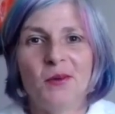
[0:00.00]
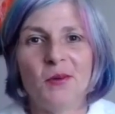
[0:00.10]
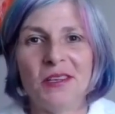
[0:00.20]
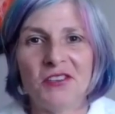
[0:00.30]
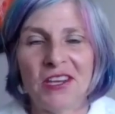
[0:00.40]

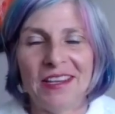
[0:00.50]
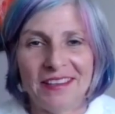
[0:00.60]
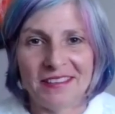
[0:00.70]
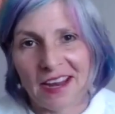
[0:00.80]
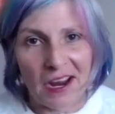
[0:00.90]
which
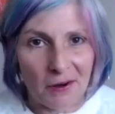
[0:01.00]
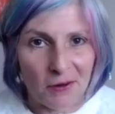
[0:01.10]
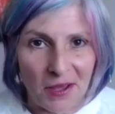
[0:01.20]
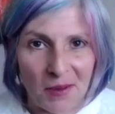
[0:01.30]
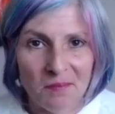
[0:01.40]
is an
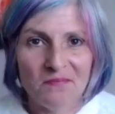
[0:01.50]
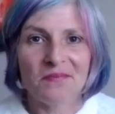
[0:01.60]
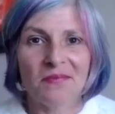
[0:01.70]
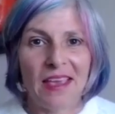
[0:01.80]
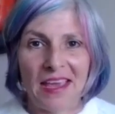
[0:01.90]
acronym
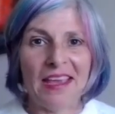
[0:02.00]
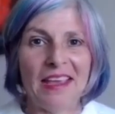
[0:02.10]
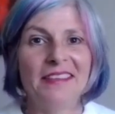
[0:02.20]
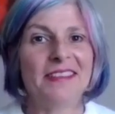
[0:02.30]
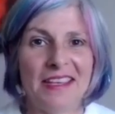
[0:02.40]

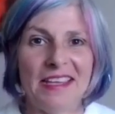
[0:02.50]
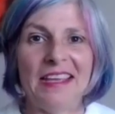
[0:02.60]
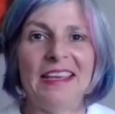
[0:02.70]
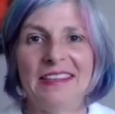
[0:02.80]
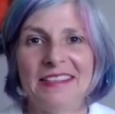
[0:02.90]
A,
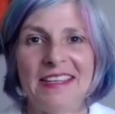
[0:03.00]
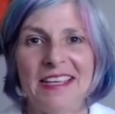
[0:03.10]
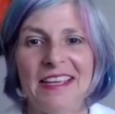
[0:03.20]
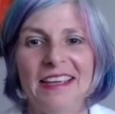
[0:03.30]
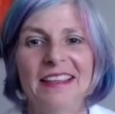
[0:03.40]
C, and T.